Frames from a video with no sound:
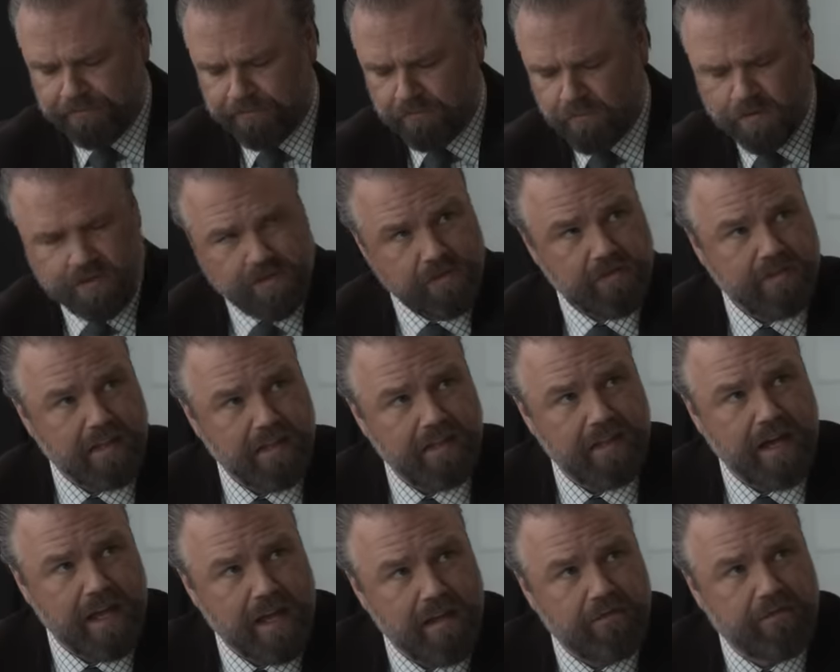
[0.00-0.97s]
Would you say
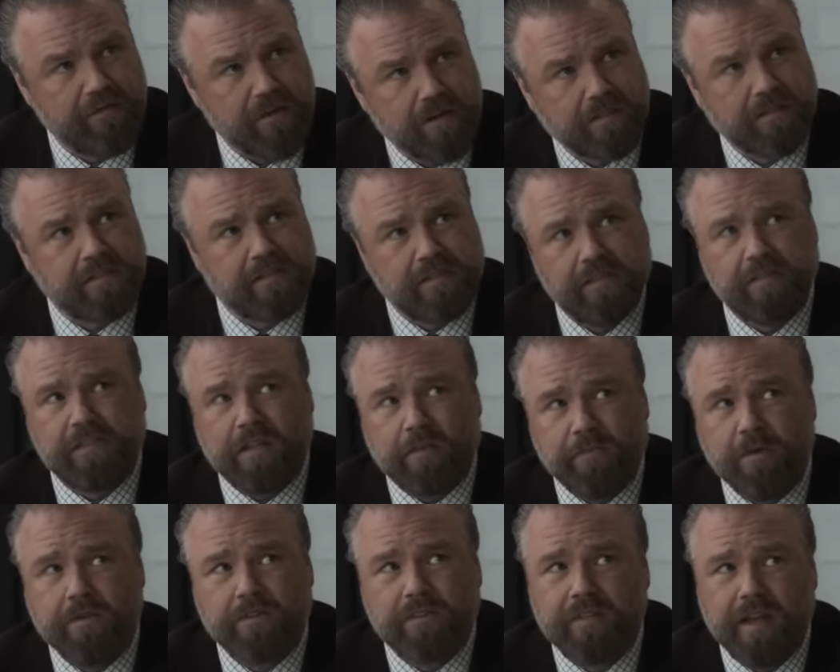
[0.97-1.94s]
that I have narcissistic
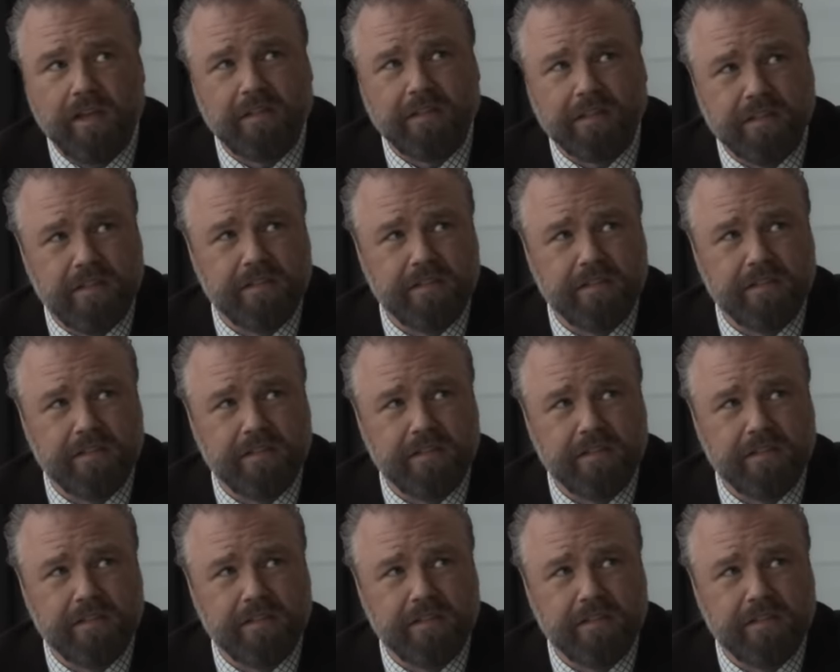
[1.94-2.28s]
personality